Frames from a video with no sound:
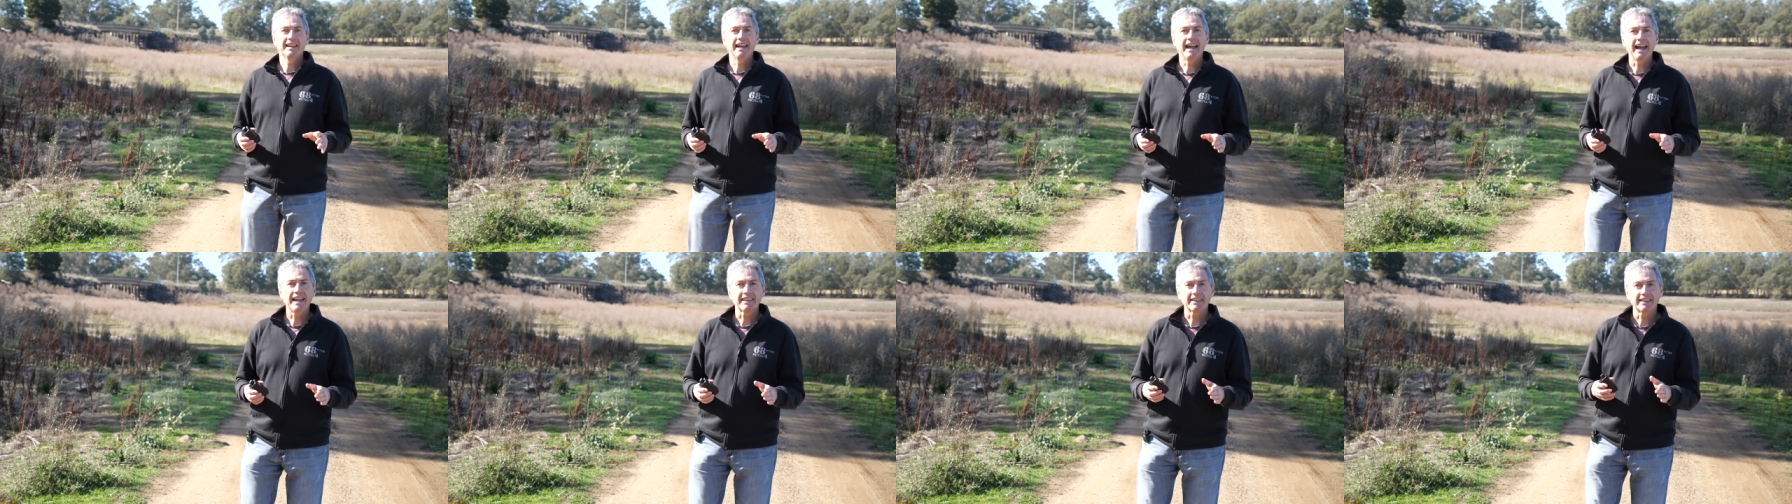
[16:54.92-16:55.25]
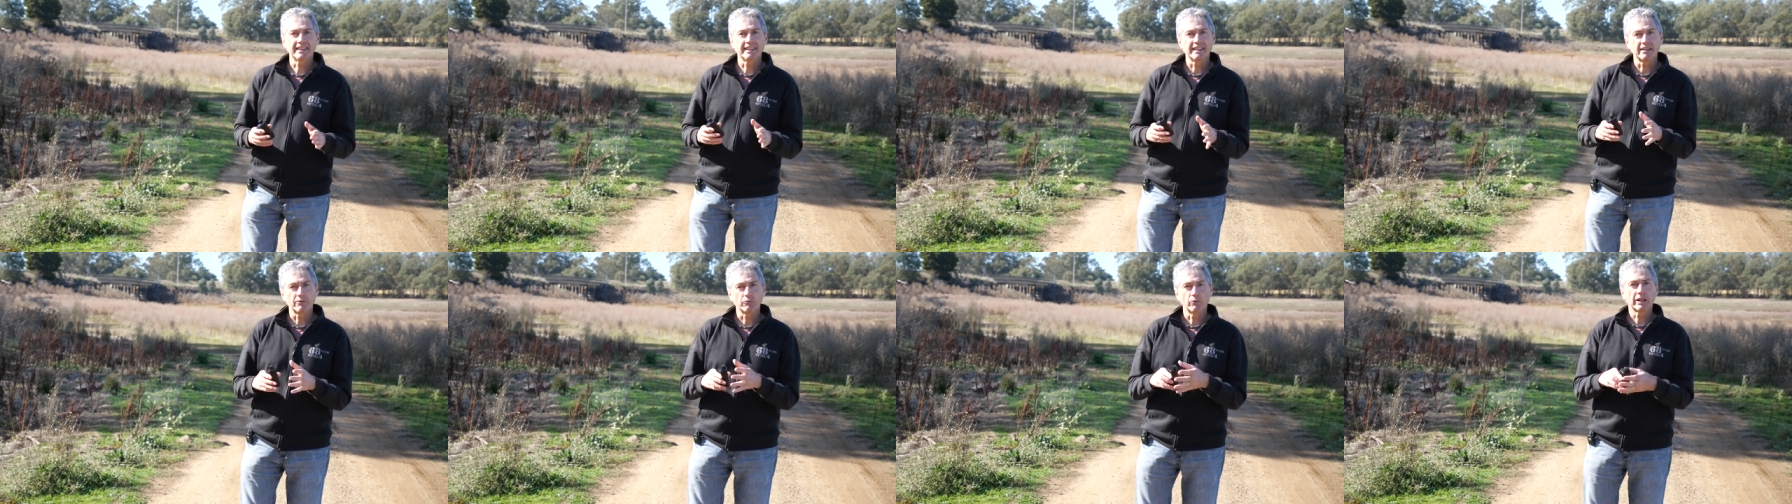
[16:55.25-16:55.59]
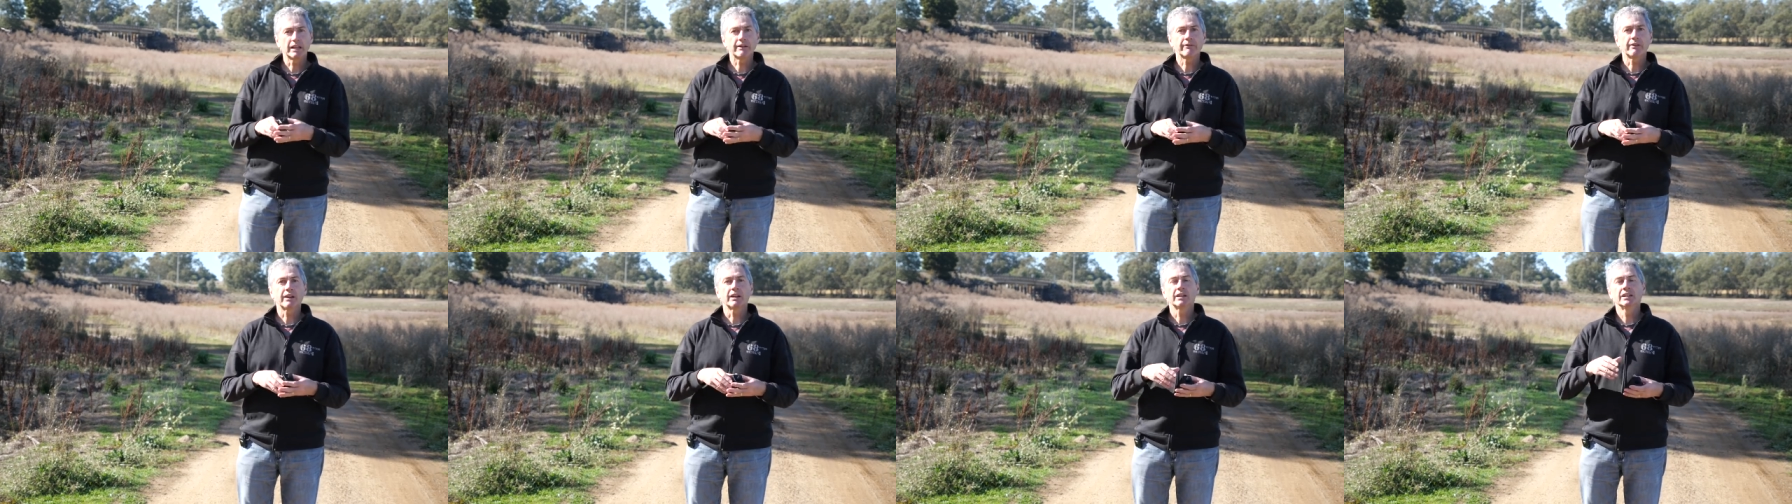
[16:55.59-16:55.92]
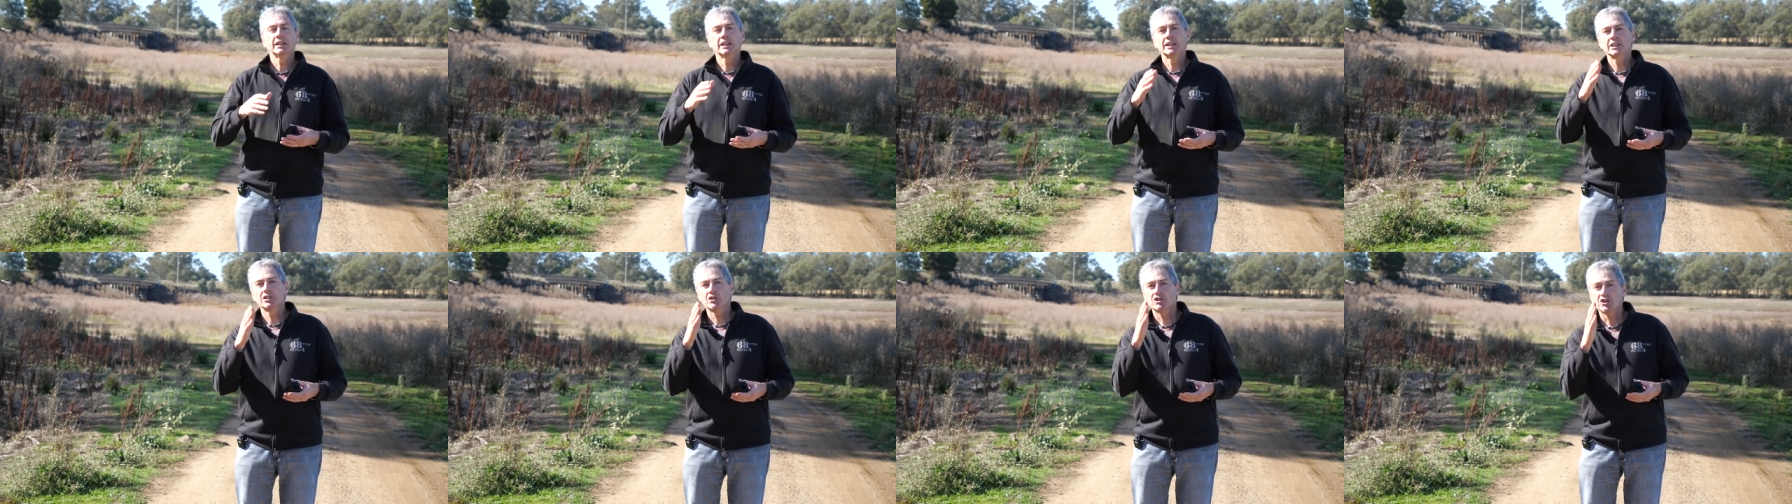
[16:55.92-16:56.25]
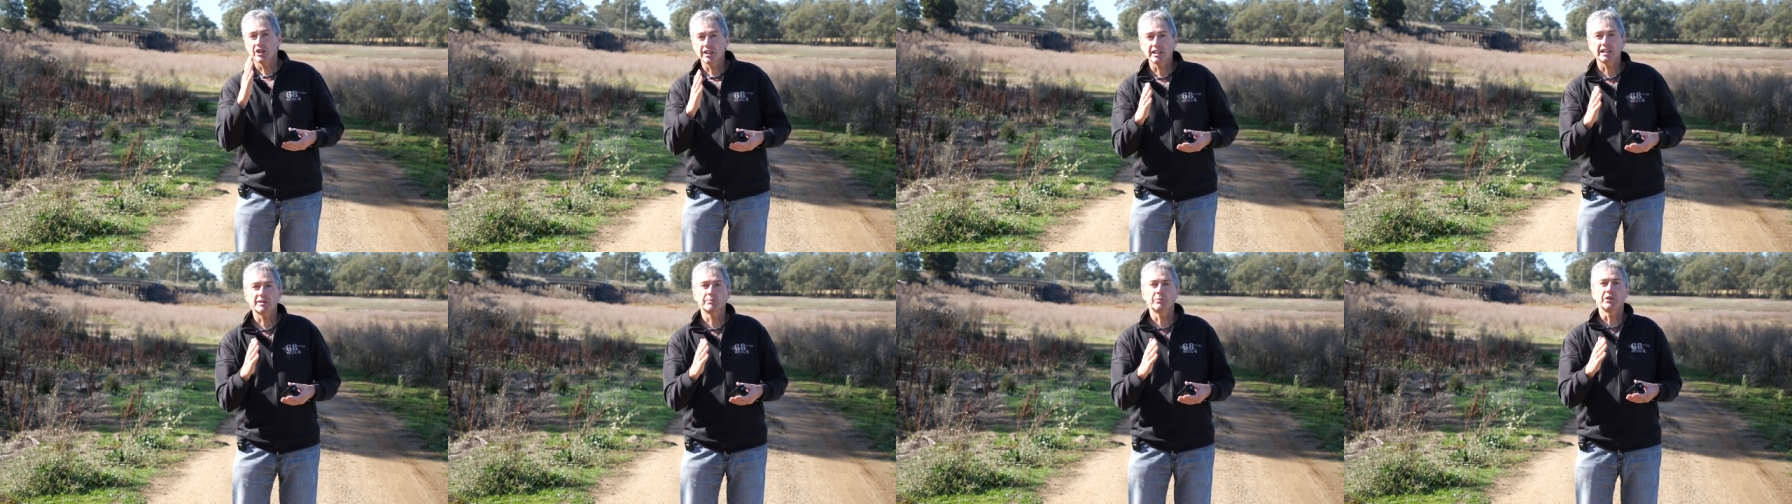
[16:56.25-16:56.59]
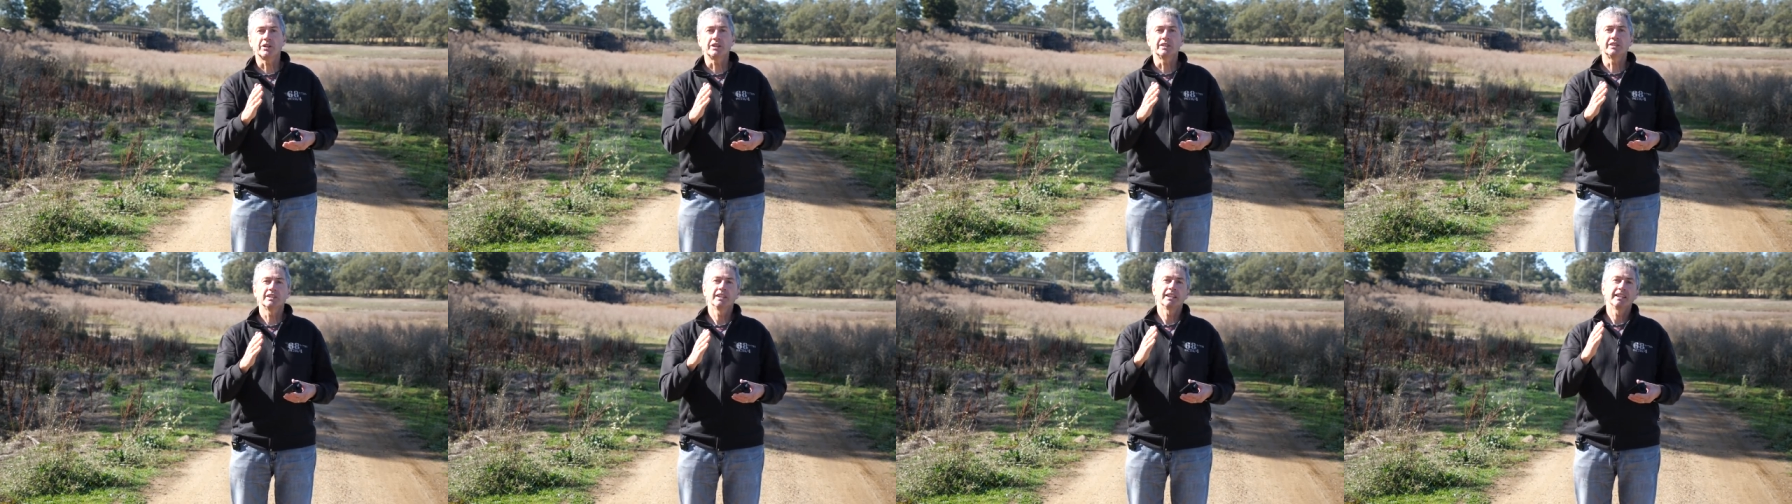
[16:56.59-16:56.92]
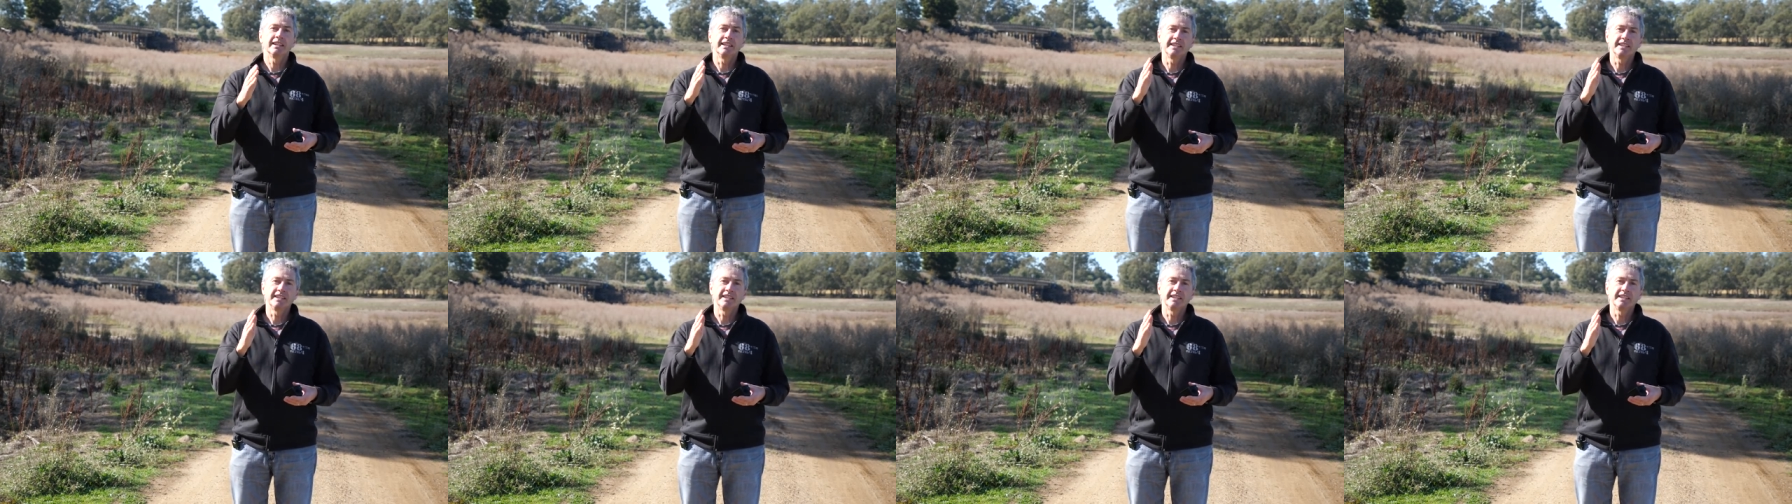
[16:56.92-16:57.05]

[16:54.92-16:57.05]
at the whatever shutter speed